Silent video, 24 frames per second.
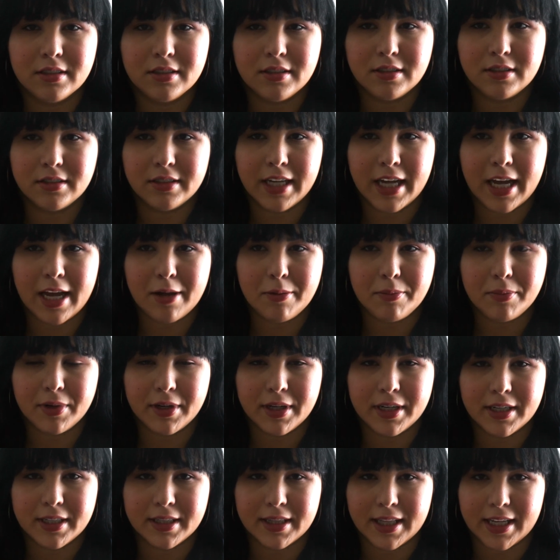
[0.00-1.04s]
You can't
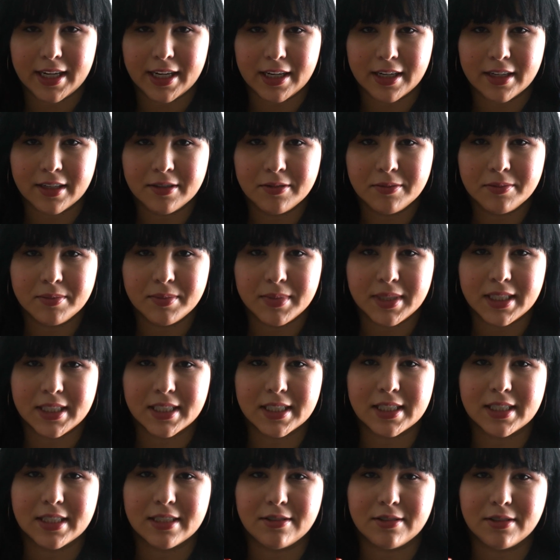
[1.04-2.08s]
put it there
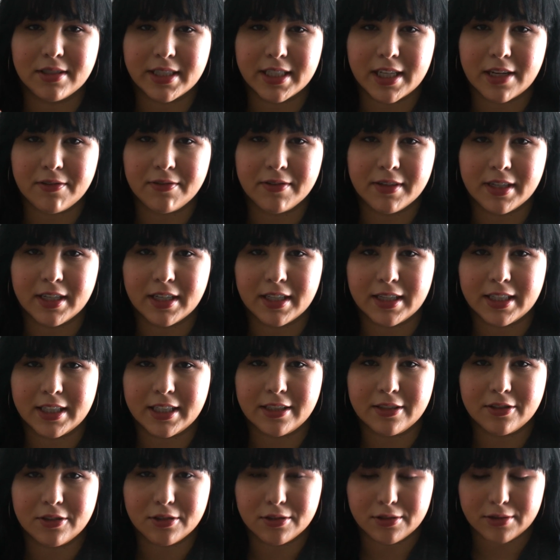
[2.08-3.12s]
because it will
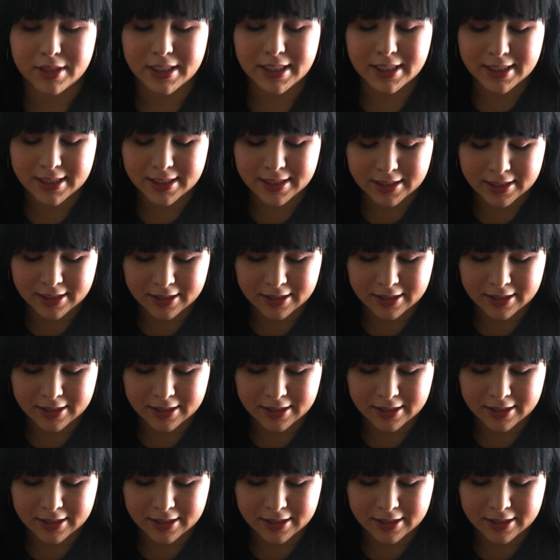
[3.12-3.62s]
definitely crease.